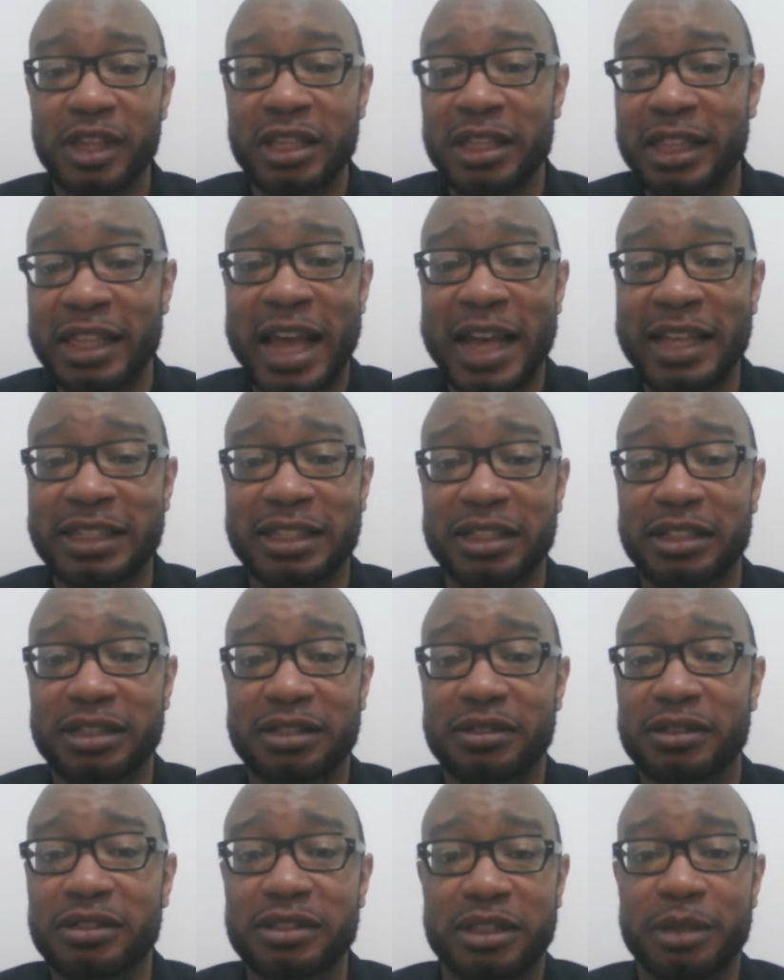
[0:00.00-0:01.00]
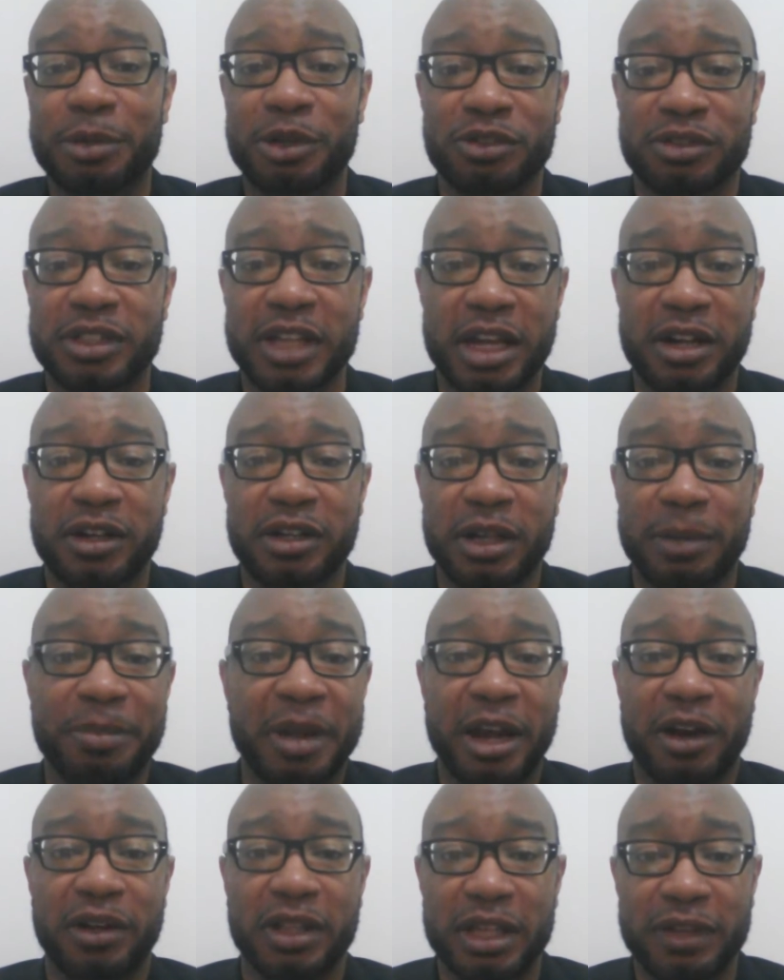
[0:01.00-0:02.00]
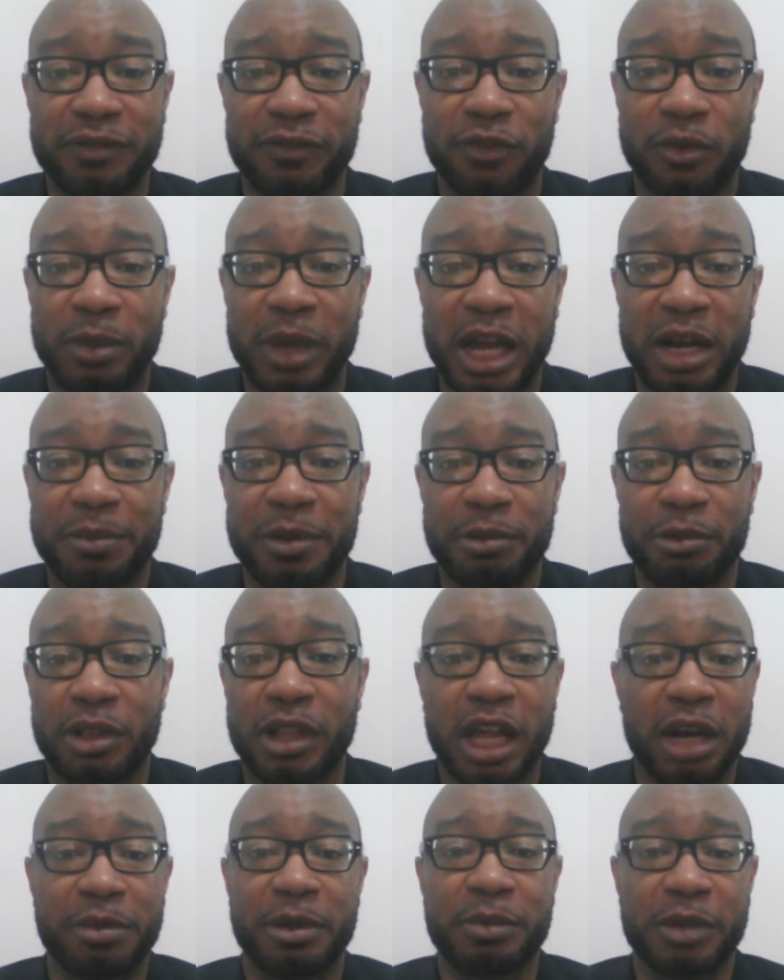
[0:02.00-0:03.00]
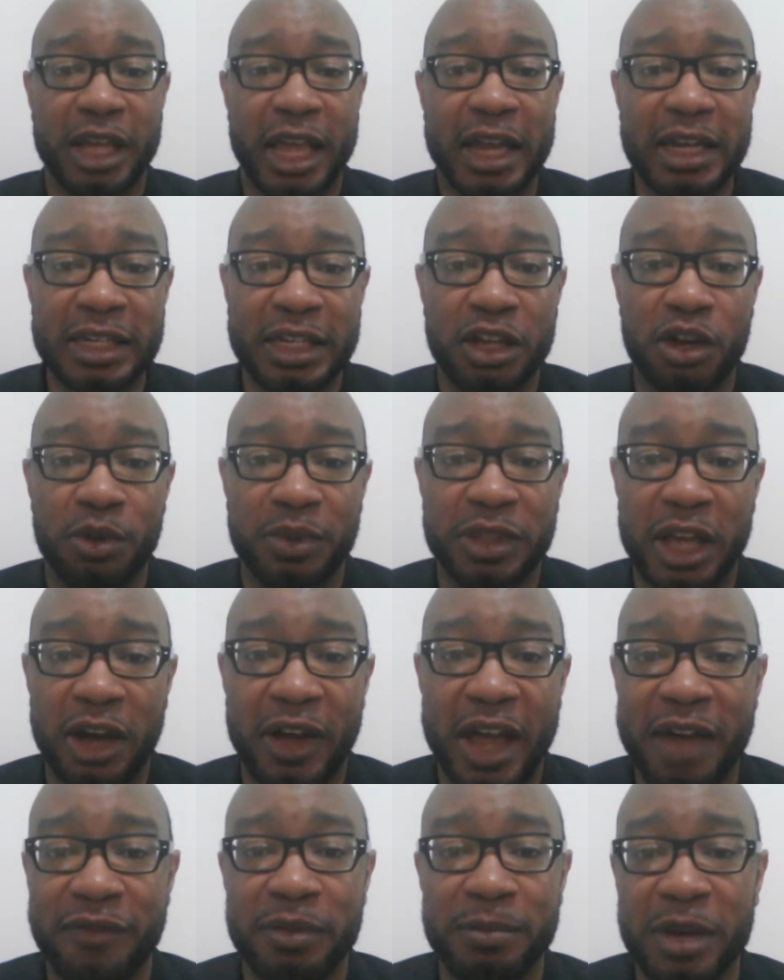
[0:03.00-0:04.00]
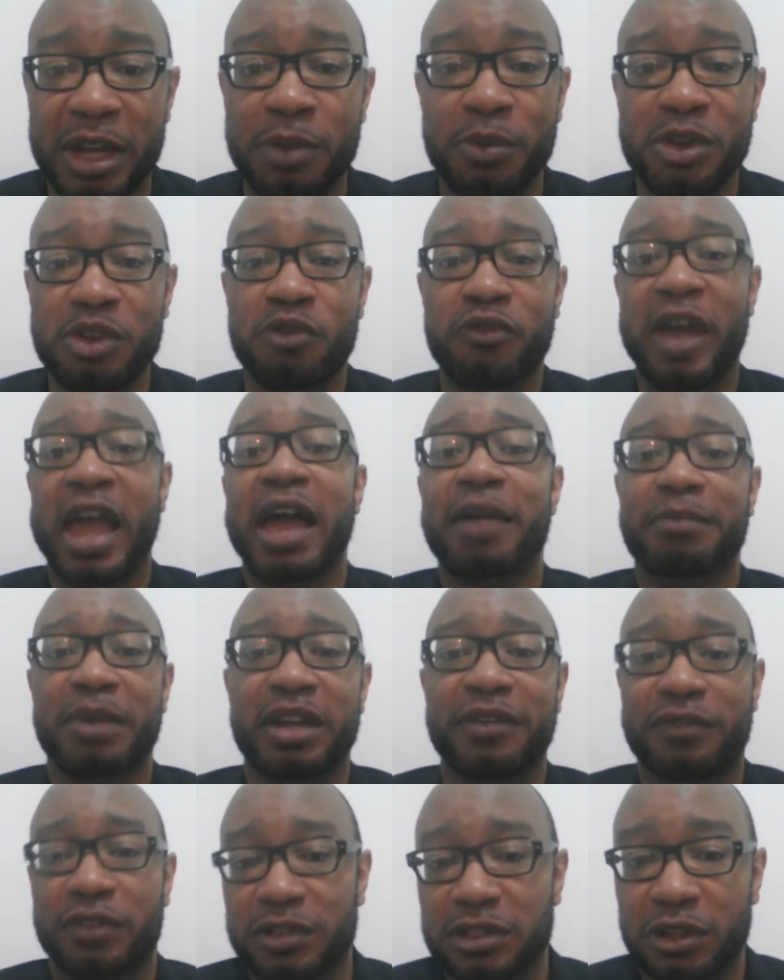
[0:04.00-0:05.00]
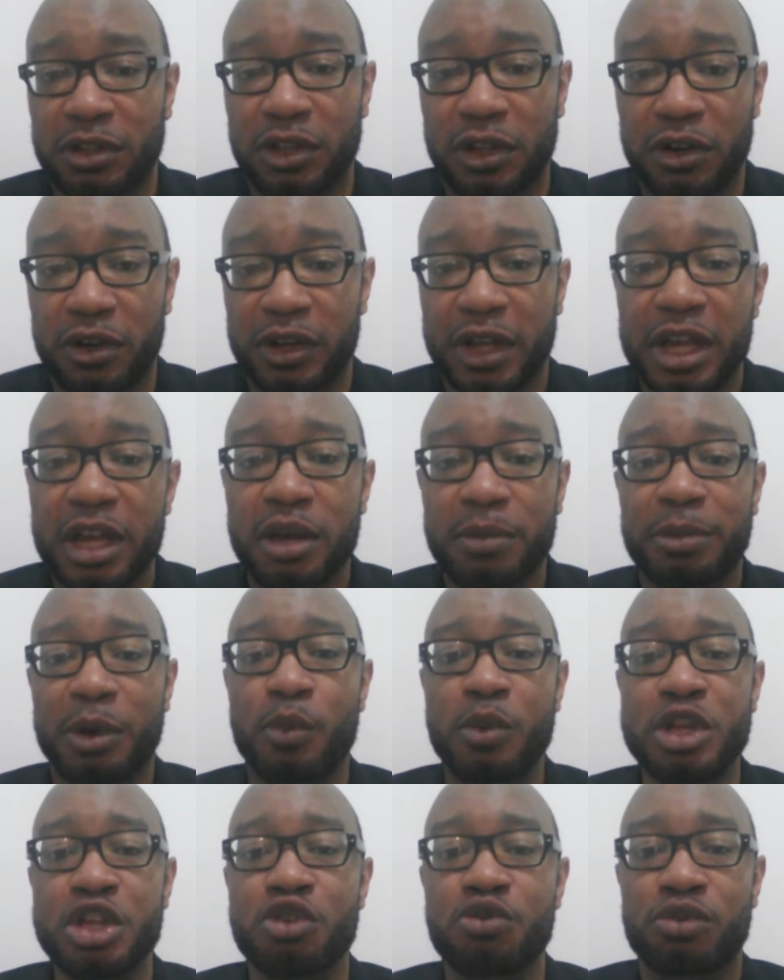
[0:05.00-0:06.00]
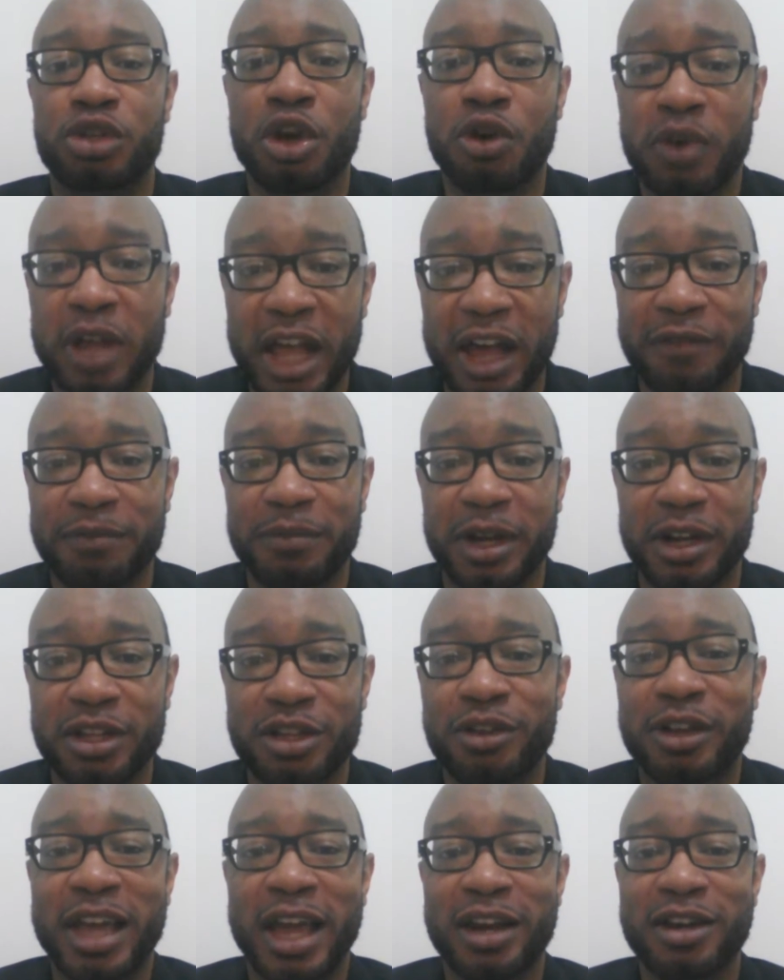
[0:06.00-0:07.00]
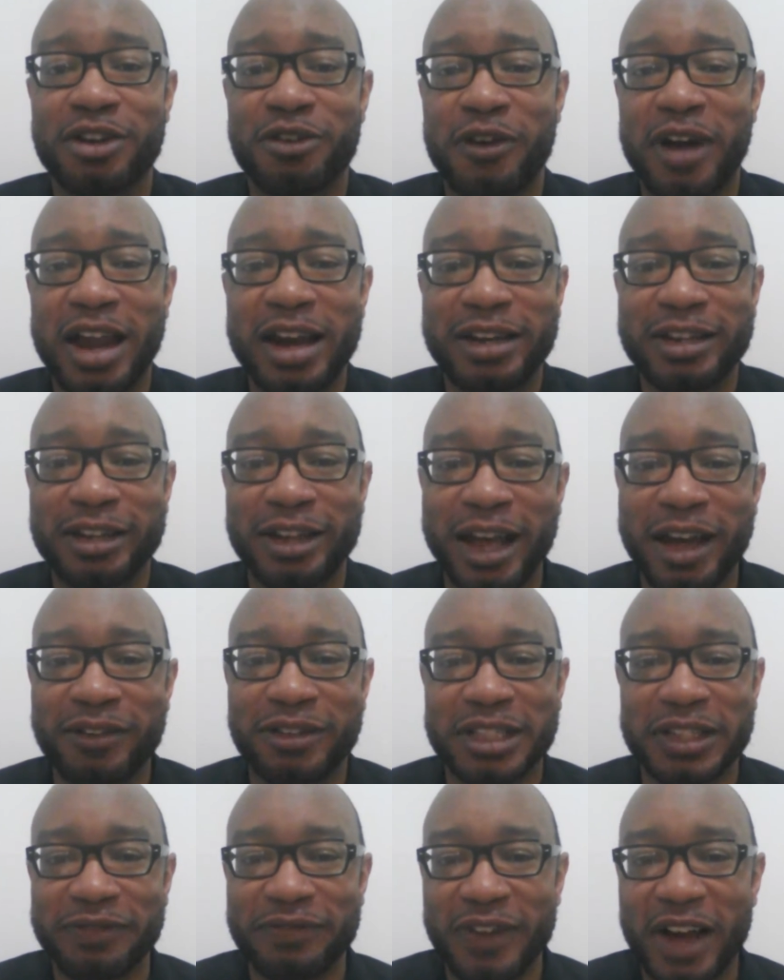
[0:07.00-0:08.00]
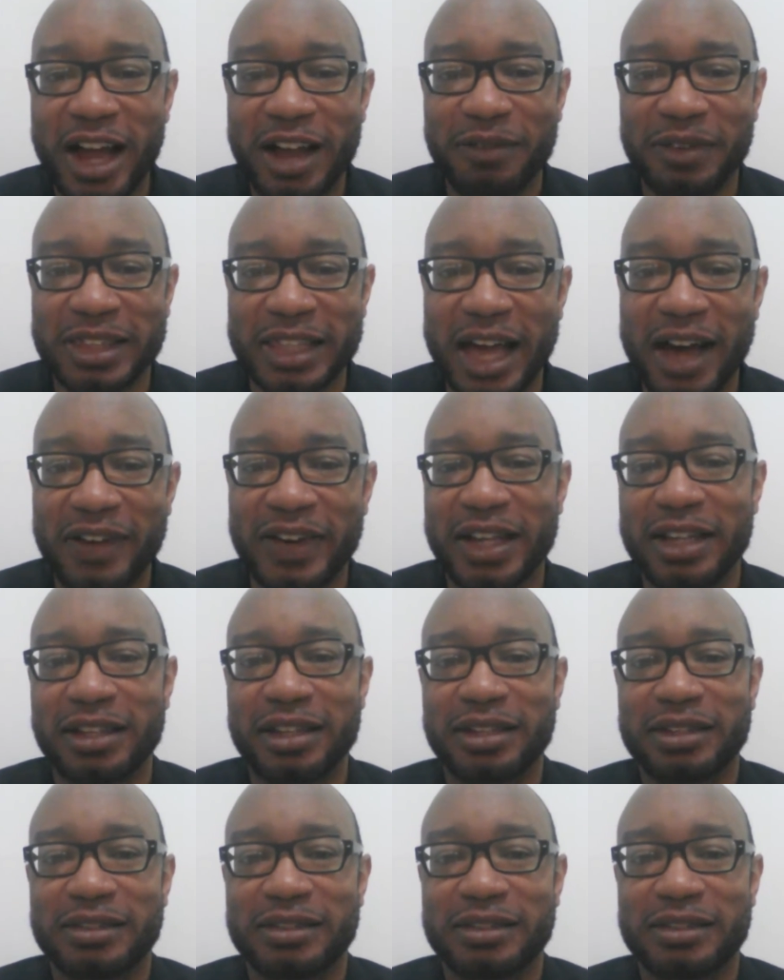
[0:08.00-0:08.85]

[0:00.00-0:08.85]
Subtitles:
And that's a typical standard, apparently, from a lot of people. A lot of people can't deal without having money when you've had money for so long. But when you don't have money, you kind of know how to survive without it.